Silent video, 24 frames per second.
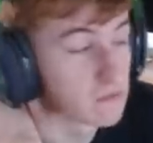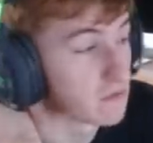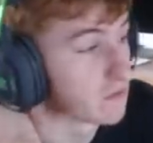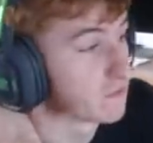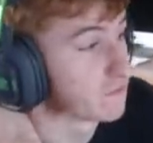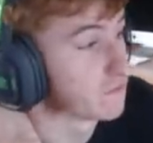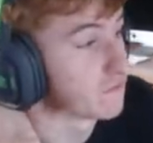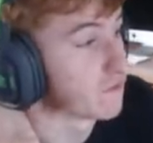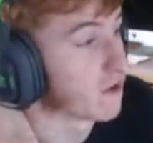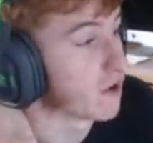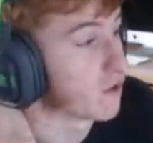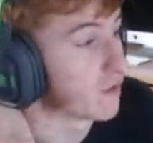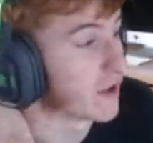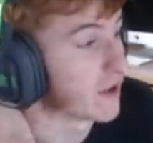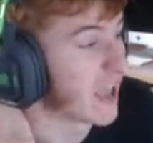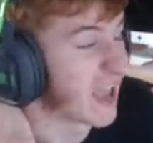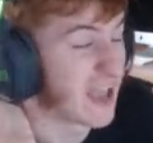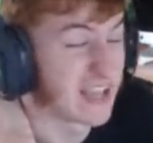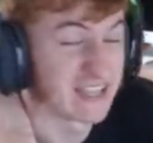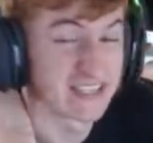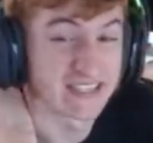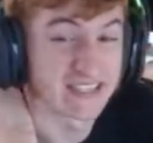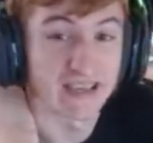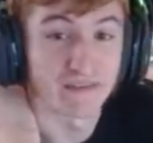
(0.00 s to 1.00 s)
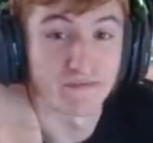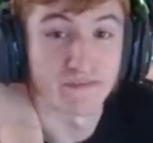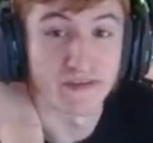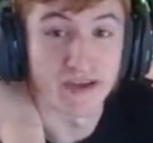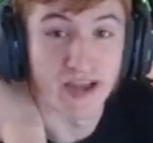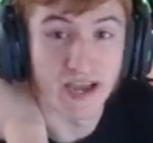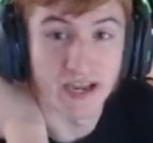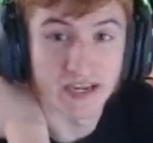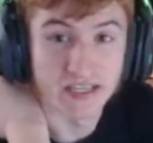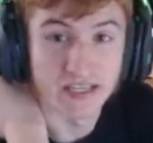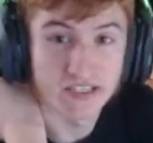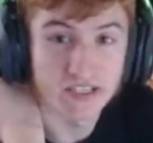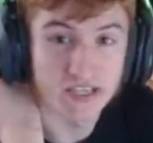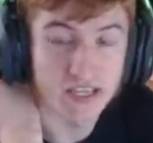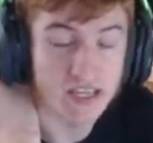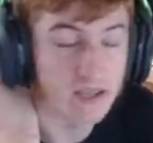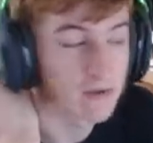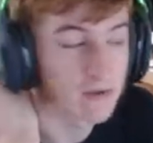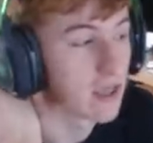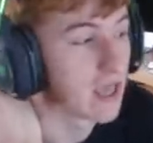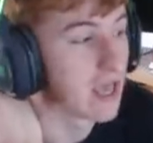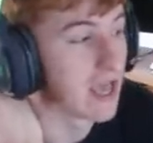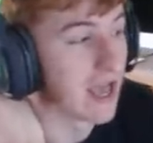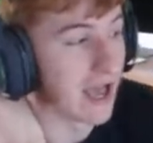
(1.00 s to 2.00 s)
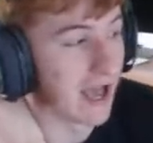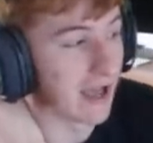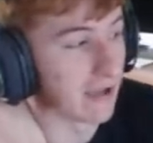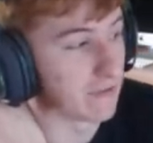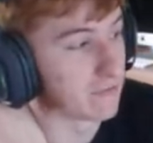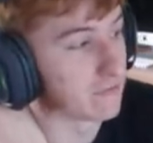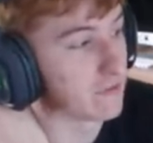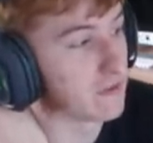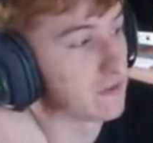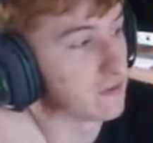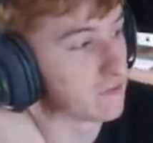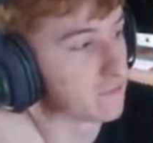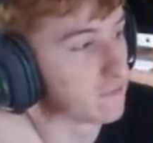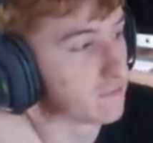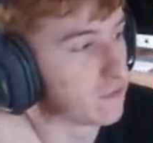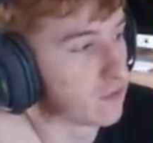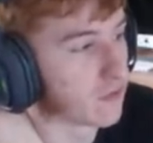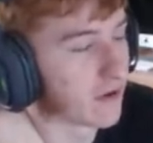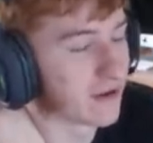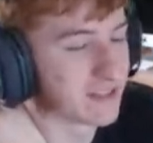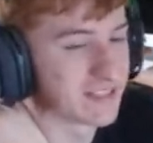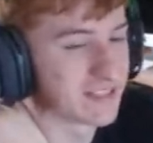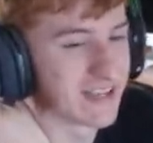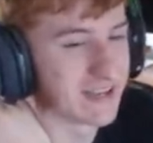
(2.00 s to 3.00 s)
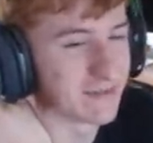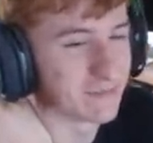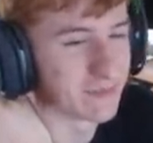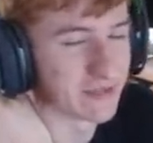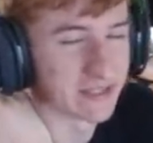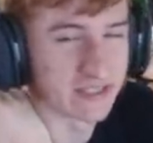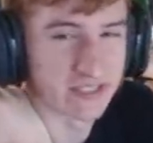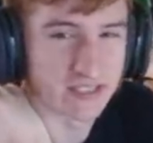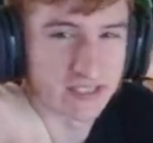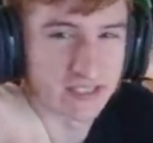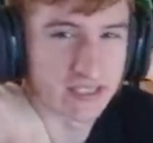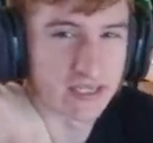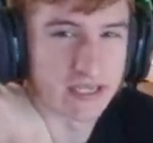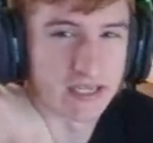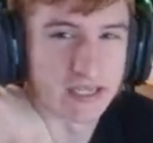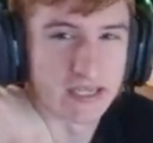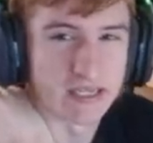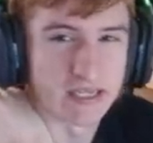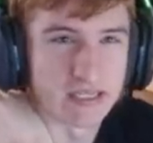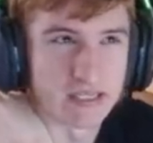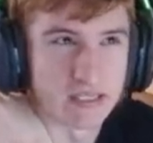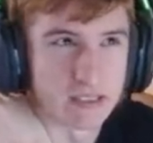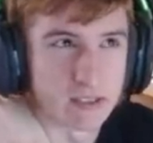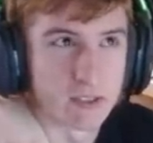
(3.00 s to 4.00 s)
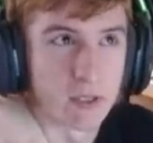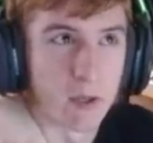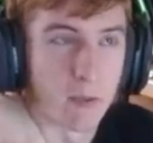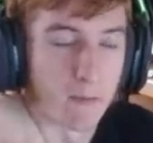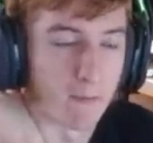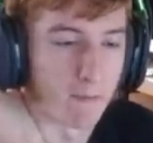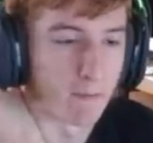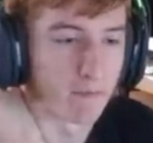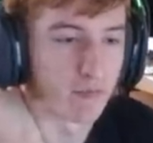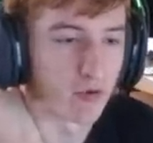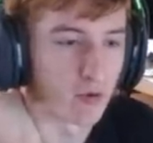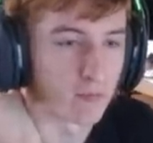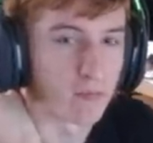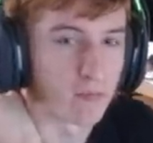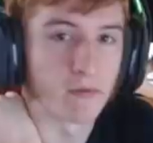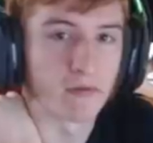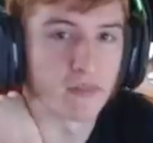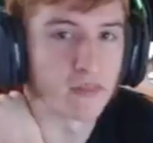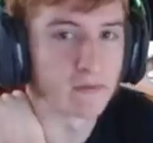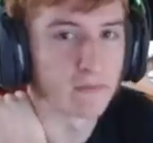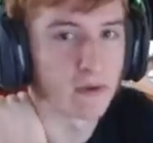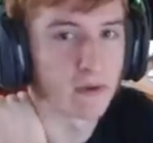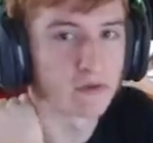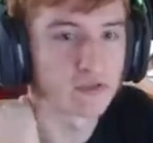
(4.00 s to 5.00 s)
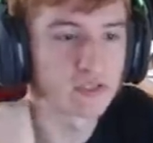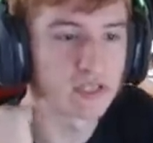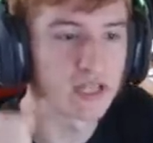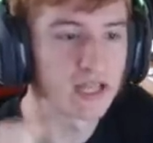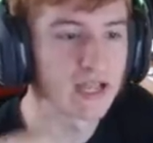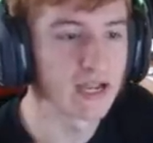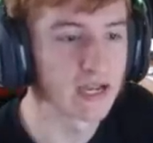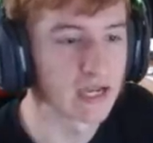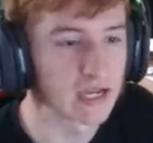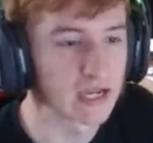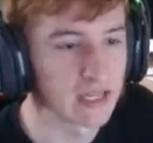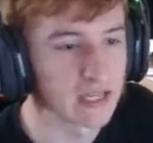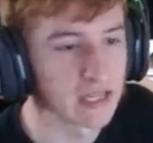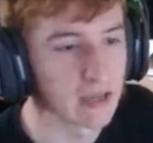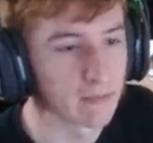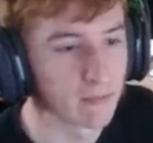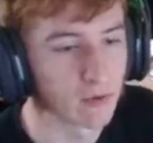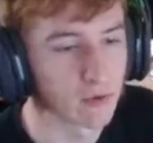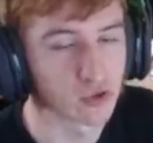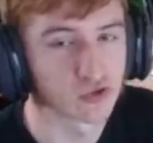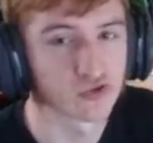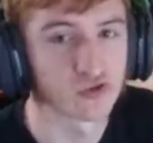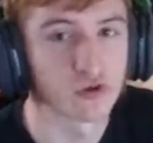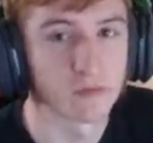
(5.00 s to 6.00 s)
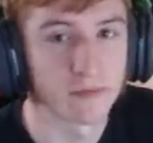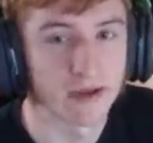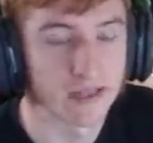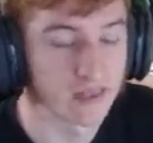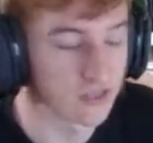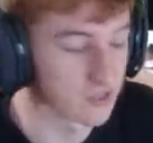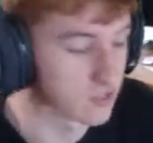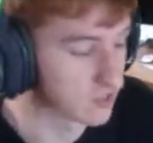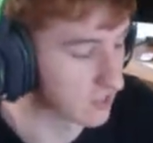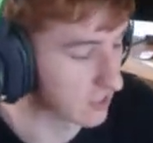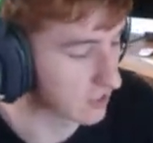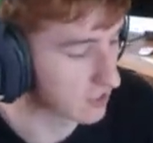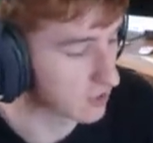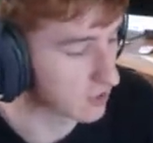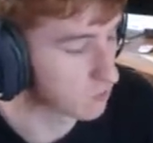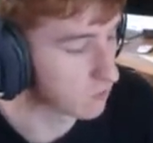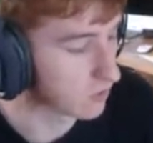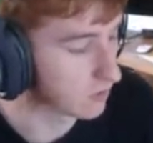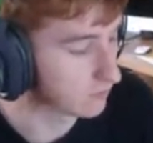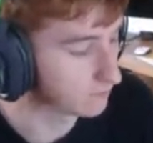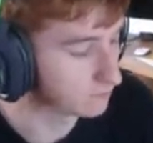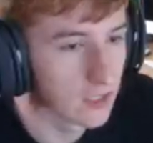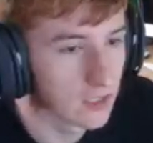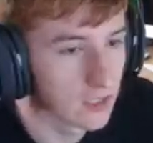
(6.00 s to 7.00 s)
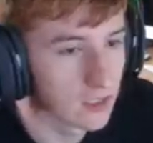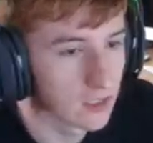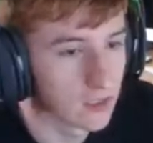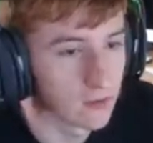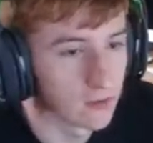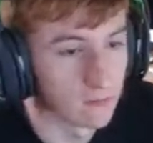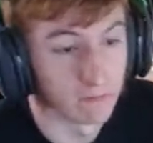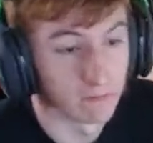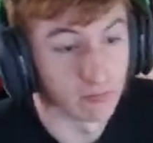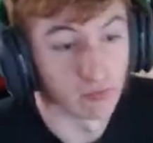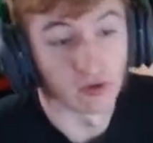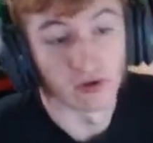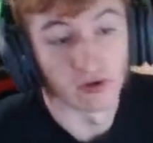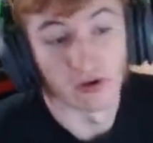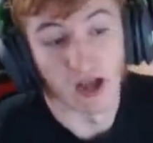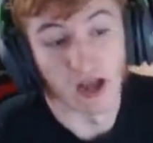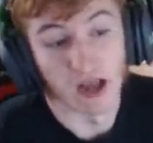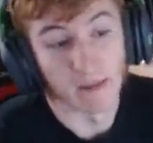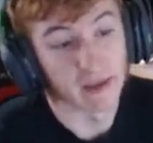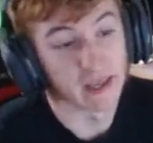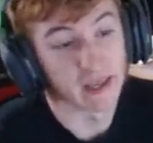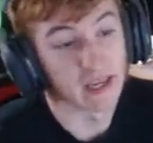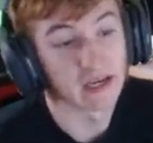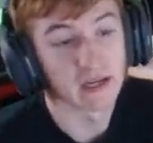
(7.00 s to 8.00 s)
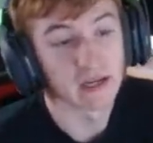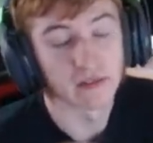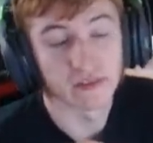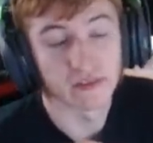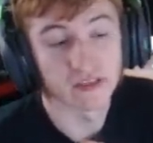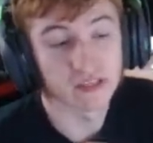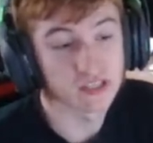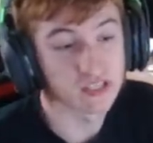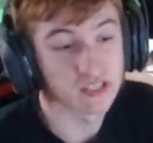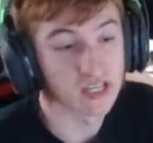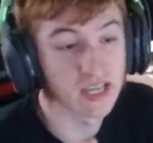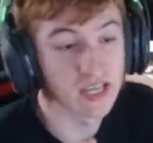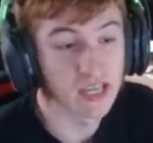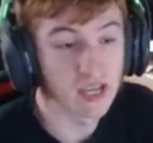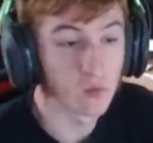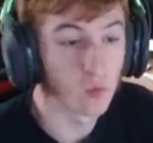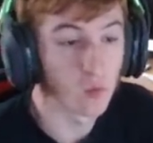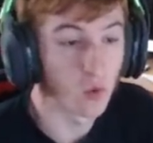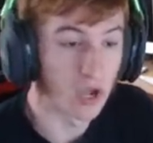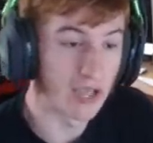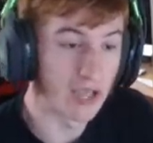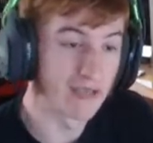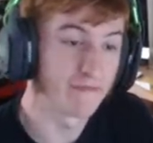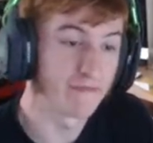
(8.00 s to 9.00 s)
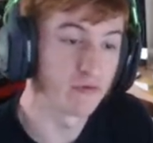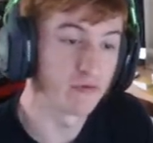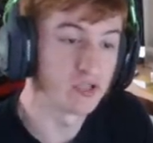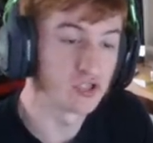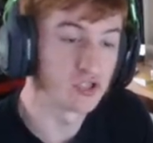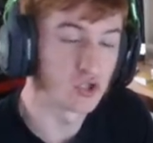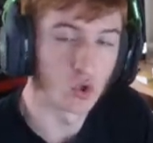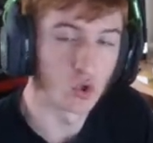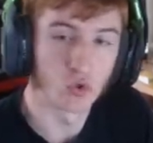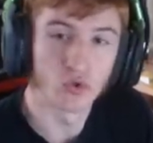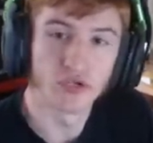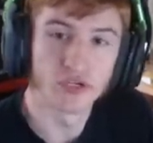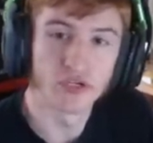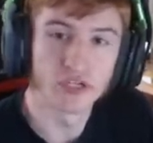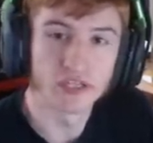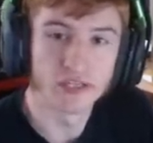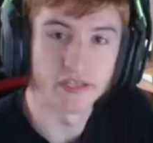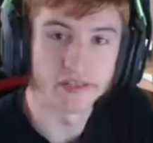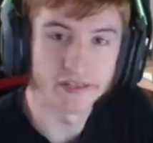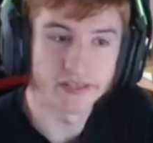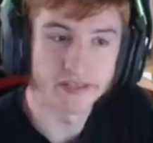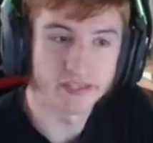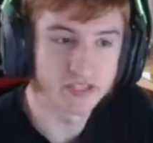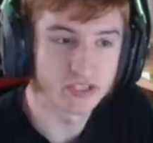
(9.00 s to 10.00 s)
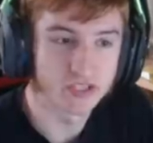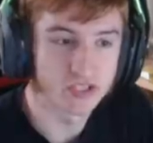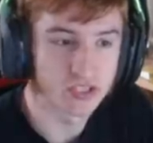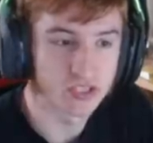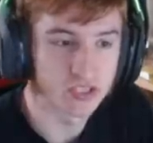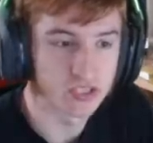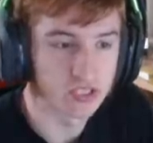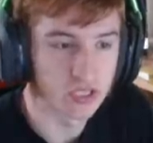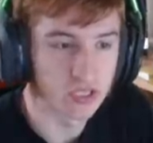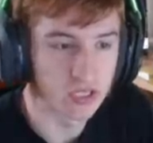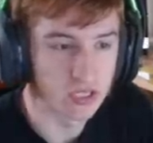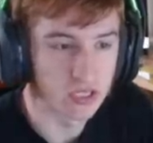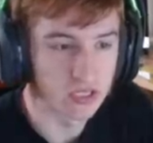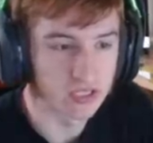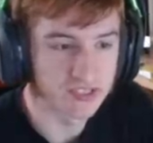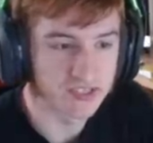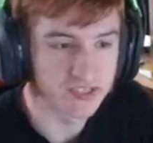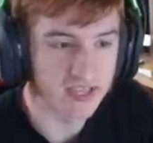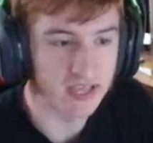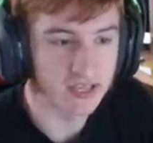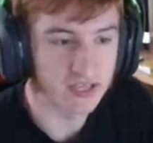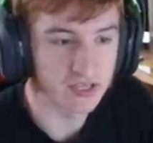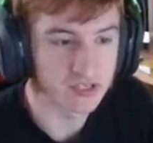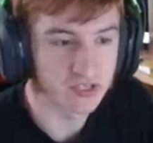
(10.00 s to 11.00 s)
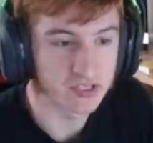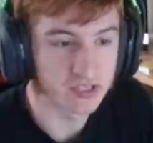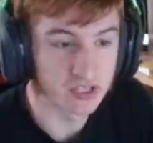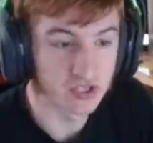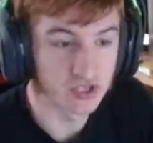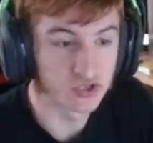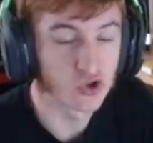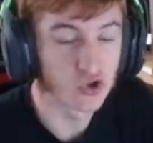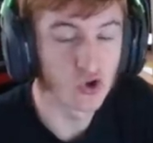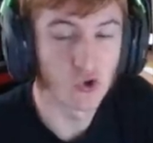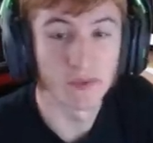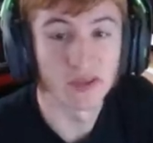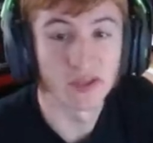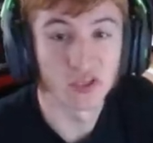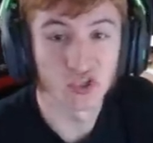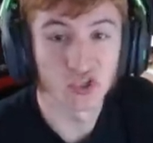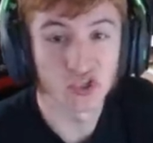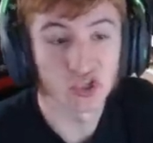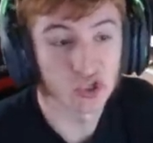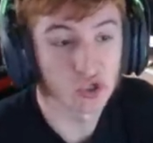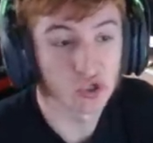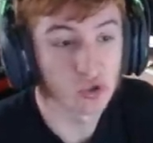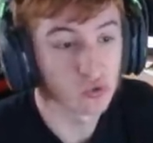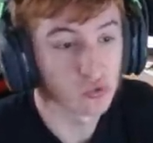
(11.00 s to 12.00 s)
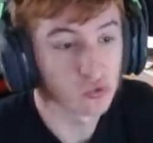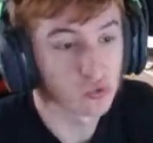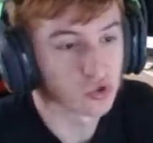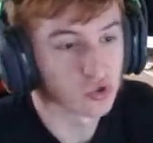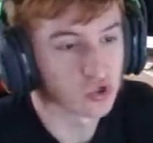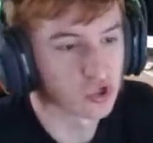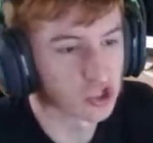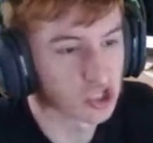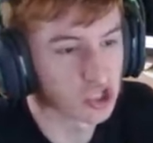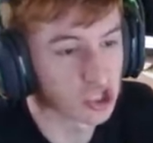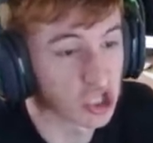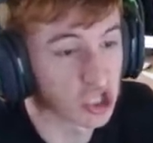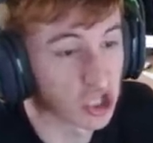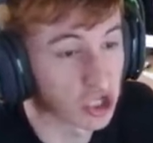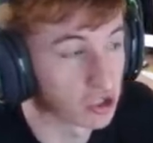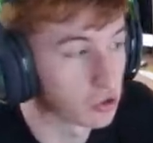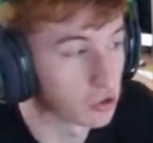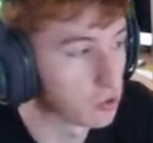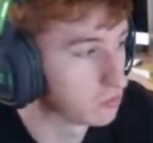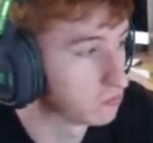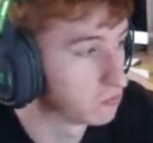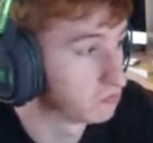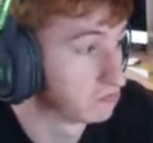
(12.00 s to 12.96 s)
the Ferrari SF90. I think the 488 Pista is probably the most likely. I'm not sure about the second one. But I mean, they're saying whatever is under this uh, text is coming soon, so